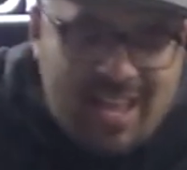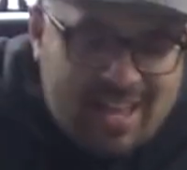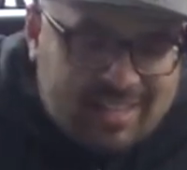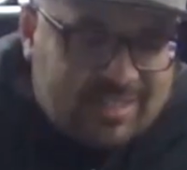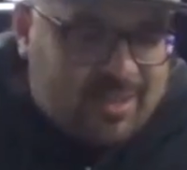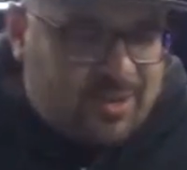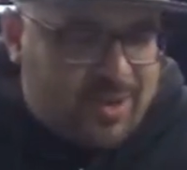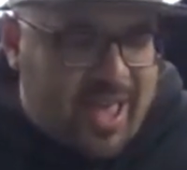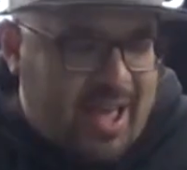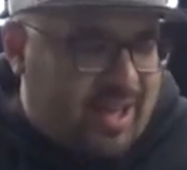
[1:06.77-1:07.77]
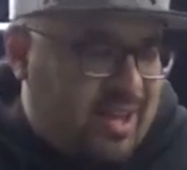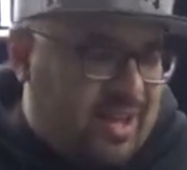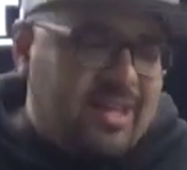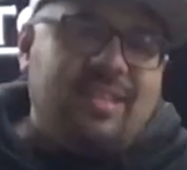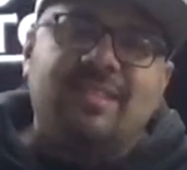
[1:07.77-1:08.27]
So
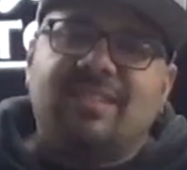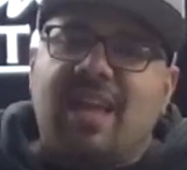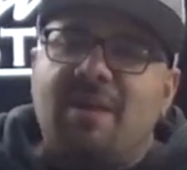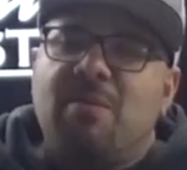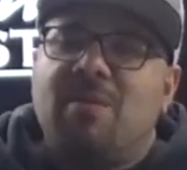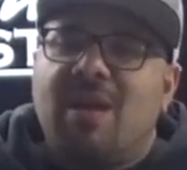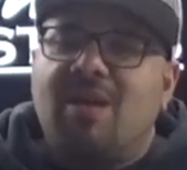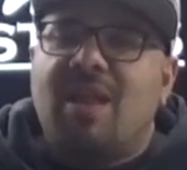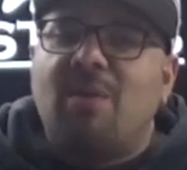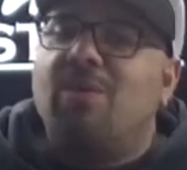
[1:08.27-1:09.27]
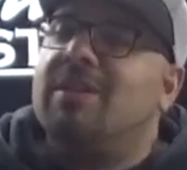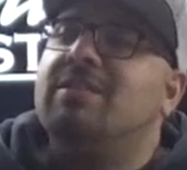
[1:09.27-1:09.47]
yeah, this time around I wanted